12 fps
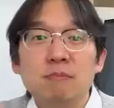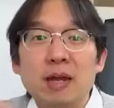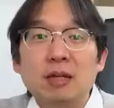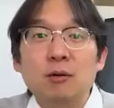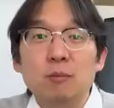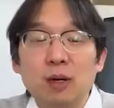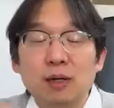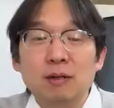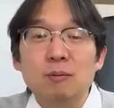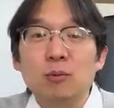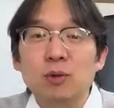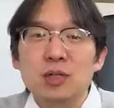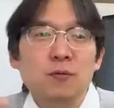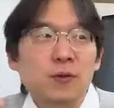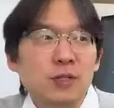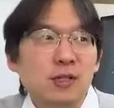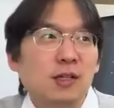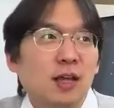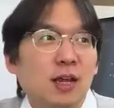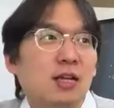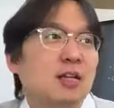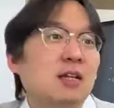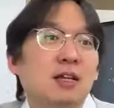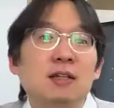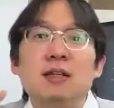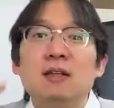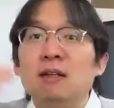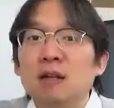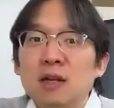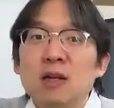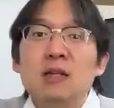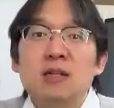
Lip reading: make your model more sophisticated and then